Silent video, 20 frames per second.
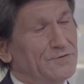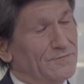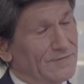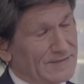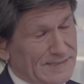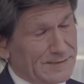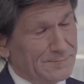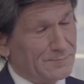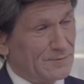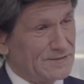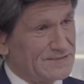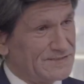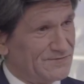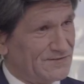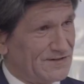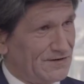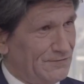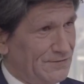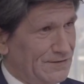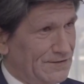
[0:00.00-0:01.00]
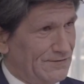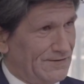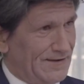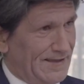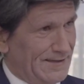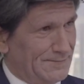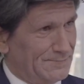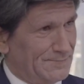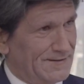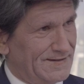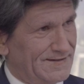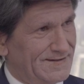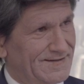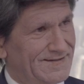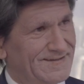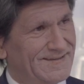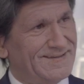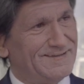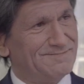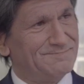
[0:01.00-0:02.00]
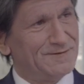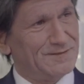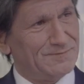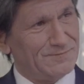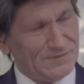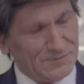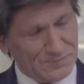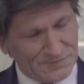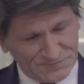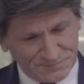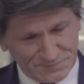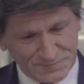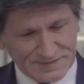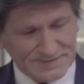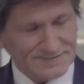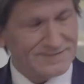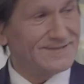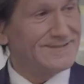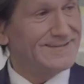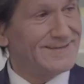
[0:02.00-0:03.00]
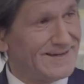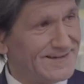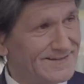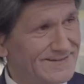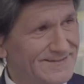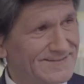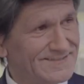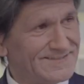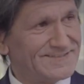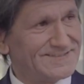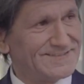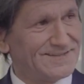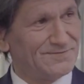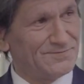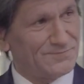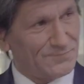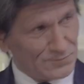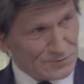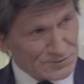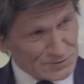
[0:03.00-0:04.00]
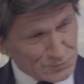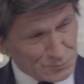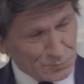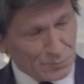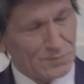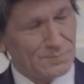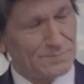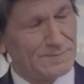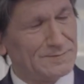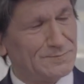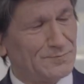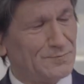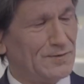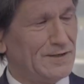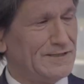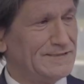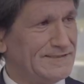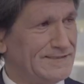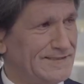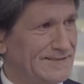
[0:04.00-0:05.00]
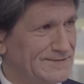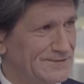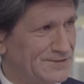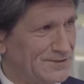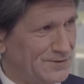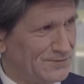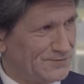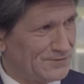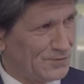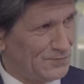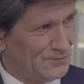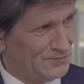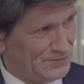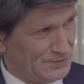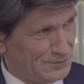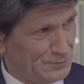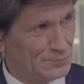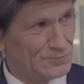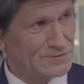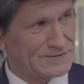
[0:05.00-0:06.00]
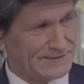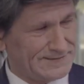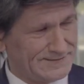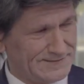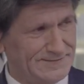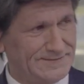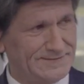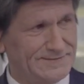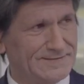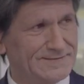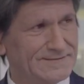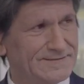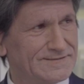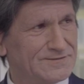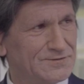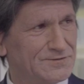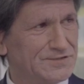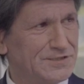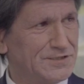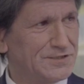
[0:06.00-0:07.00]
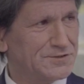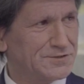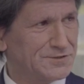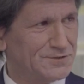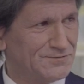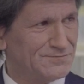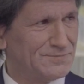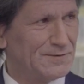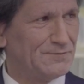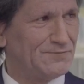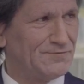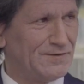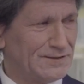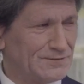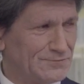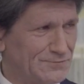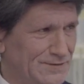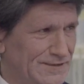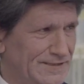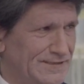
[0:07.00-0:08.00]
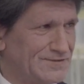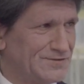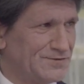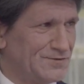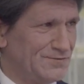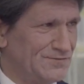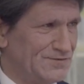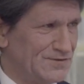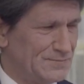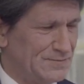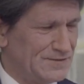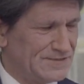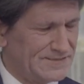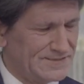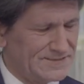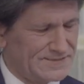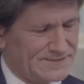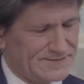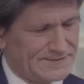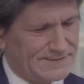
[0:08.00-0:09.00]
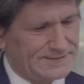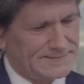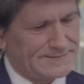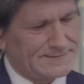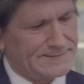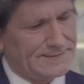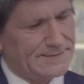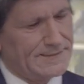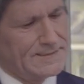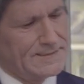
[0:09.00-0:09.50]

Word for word: You've had an impressive career, Emma, and by the way, you have been the youngest and first woman president of Confindustria, the Association of Manufacturing and Service Businesses in Italy.